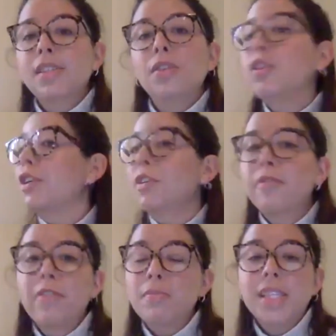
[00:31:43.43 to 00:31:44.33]
You learn
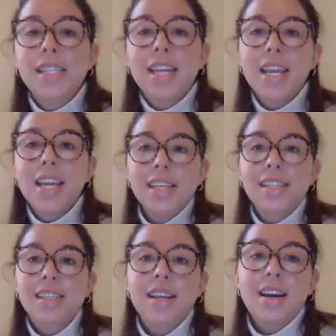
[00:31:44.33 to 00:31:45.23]
from
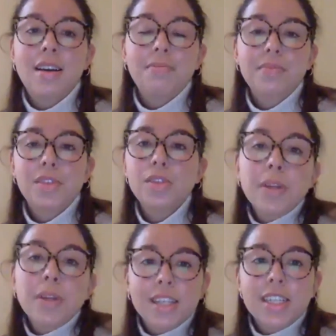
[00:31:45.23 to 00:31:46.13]
mistakes.
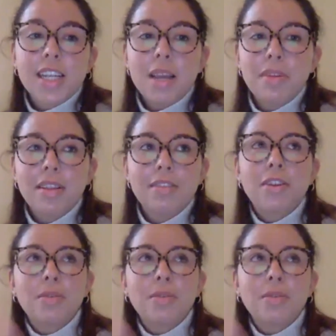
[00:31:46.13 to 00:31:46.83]
Super cliche, but